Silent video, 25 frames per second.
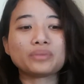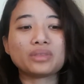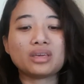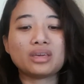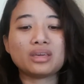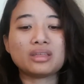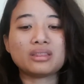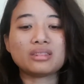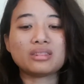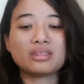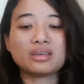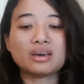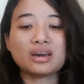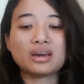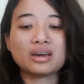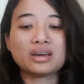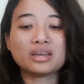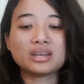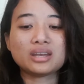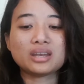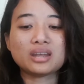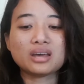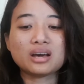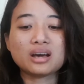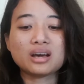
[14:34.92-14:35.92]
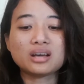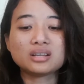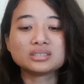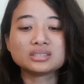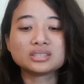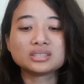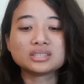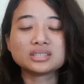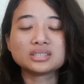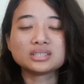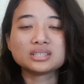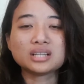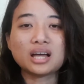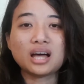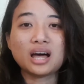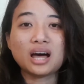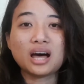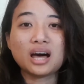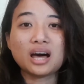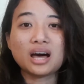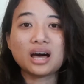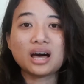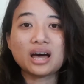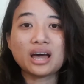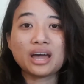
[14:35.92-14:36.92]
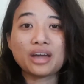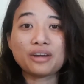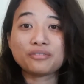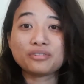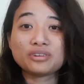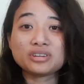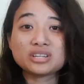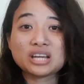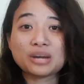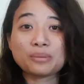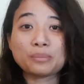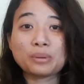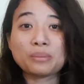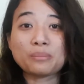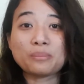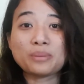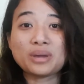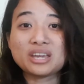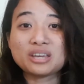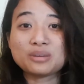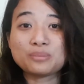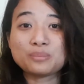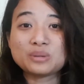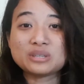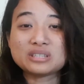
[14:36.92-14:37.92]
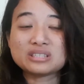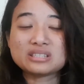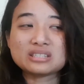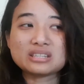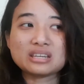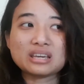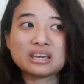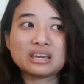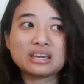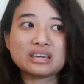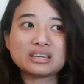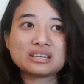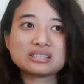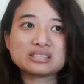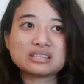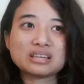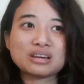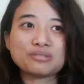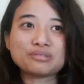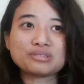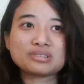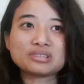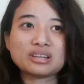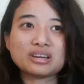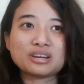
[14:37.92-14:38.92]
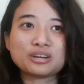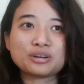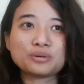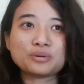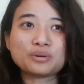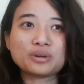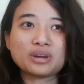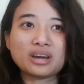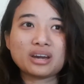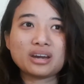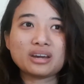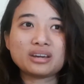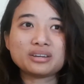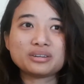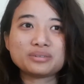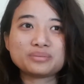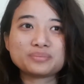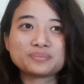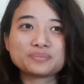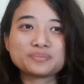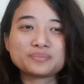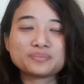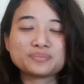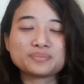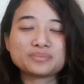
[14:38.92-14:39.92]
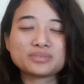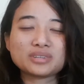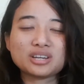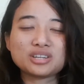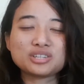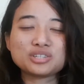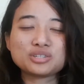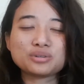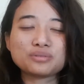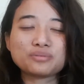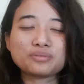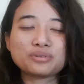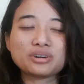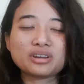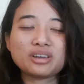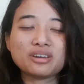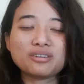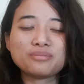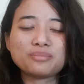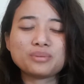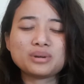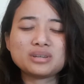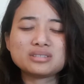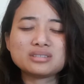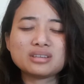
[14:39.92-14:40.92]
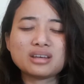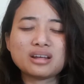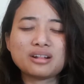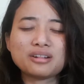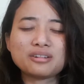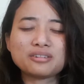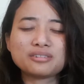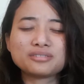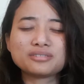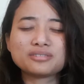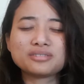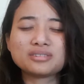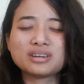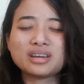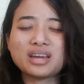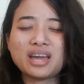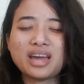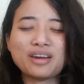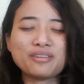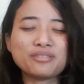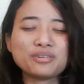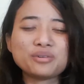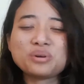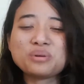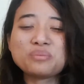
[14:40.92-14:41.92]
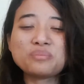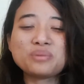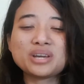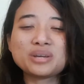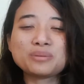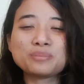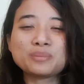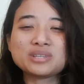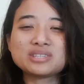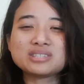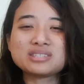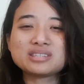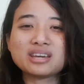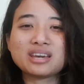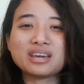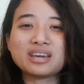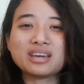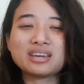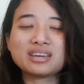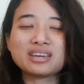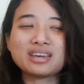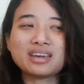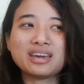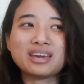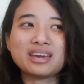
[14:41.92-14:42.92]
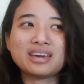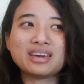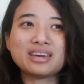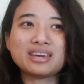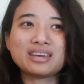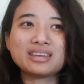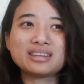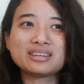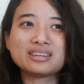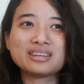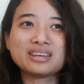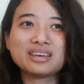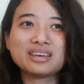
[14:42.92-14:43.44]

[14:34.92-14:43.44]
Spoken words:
and then every time I make mistakes, I was like, okay, I should forgive myself. Everyone make mistake, and